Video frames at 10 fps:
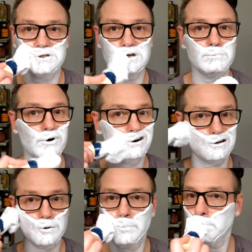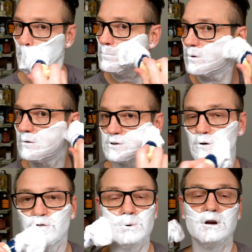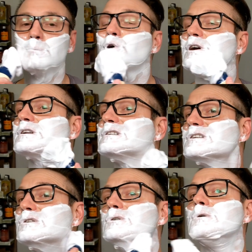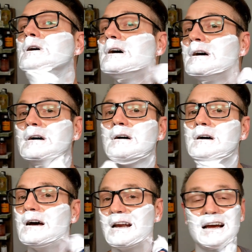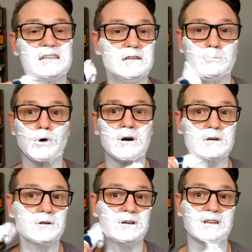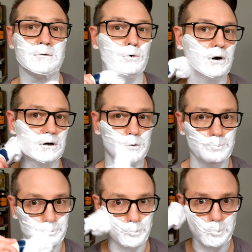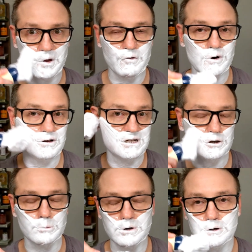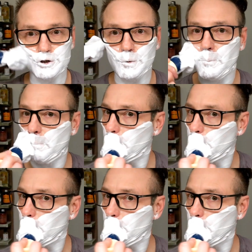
It's a good product. You know, it's going from a good product to an excellent product, an elite product, if you want to use that terminology.